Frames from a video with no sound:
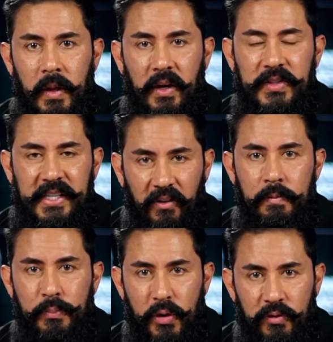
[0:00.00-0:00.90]
of self
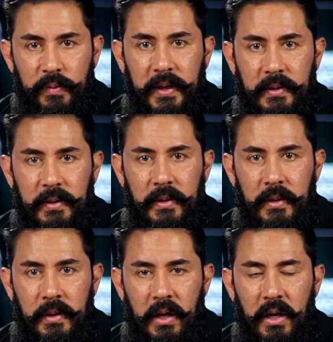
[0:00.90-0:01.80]
improvement,
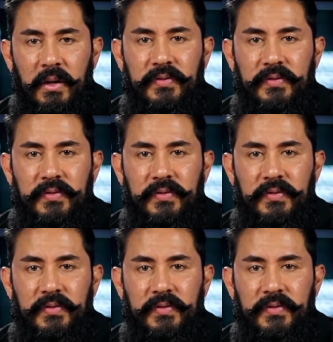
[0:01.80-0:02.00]
of